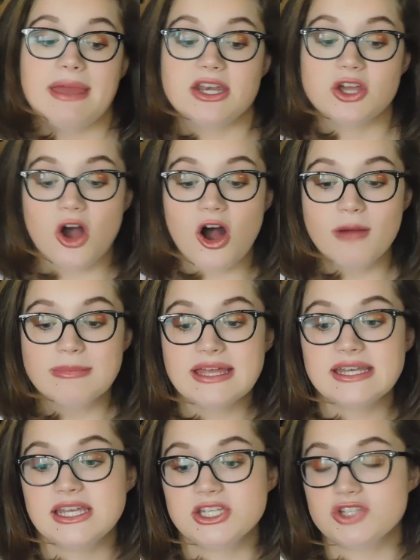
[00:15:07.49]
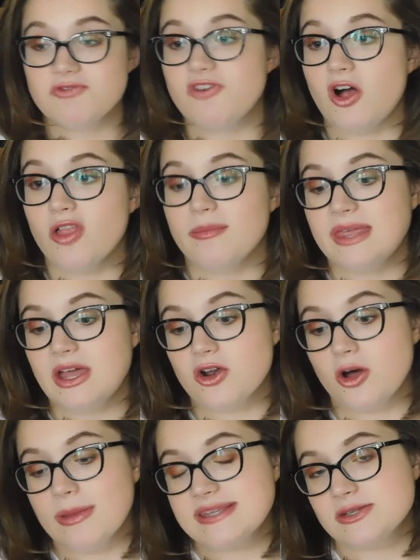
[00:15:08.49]
and comment and follow me on
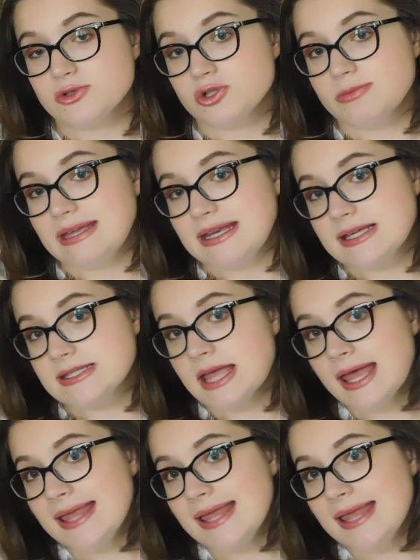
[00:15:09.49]
all my social medias,